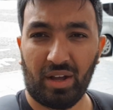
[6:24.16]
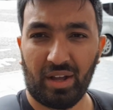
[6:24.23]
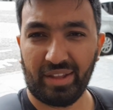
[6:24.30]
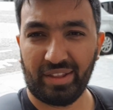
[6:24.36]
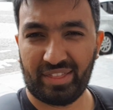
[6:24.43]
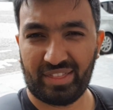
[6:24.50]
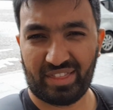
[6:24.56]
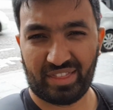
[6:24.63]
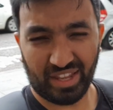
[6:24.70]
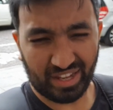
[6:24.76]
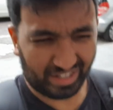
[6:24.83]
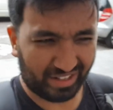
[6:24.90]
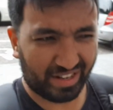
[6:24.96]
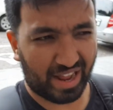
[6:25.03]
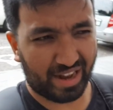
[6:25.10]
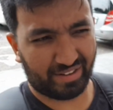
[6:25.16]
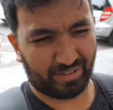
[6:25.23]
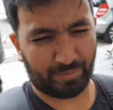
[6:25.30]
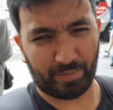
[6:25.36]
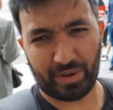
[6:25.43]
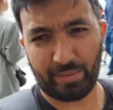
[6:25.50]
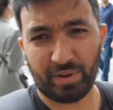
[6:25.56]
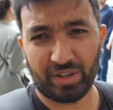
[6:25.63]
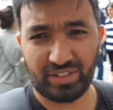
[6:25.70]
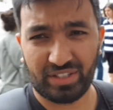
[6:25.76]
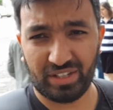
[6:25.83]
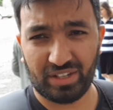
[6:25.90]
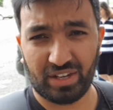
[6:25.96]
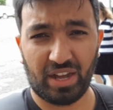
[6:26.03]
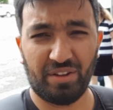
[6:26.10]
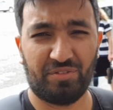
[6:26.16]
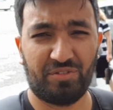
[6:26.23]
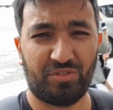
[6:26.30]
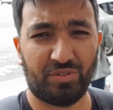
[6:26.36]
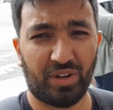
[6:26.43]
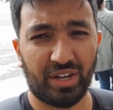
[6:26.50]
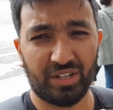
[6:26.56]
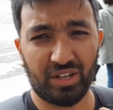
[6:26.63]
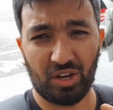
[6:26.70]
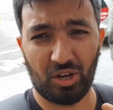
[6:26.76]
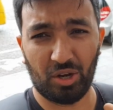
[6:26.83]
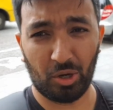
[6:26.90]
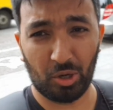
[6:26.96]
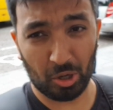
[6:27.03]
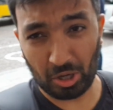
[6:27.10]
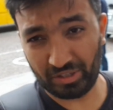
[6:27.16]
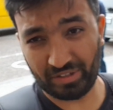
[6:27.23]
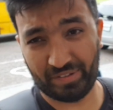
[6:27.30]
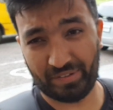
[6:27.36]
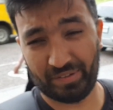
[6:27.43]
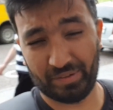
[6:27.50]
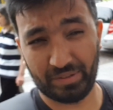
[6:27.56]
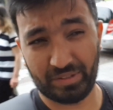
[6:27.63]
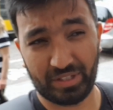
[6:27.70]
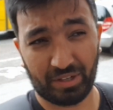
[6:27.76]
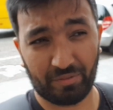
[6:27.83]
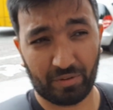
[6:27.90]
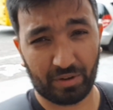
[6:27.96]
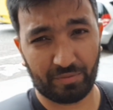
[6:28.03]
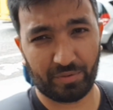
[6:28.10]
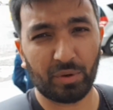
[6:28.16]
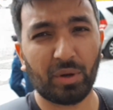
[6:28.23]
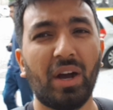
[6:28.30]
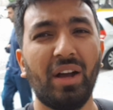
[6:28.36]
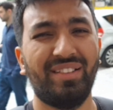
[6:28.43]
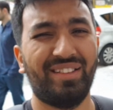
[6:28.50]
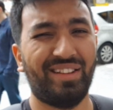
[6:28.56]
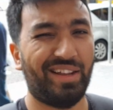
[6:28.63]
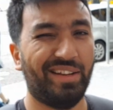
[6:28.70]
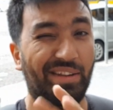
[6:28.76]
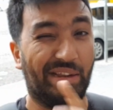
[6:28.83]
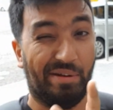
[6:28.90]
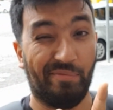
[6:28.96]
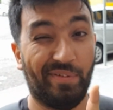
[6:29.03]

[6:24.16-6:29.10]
I think that is pretty much it. I've tried a lot searching for a few cars, and I did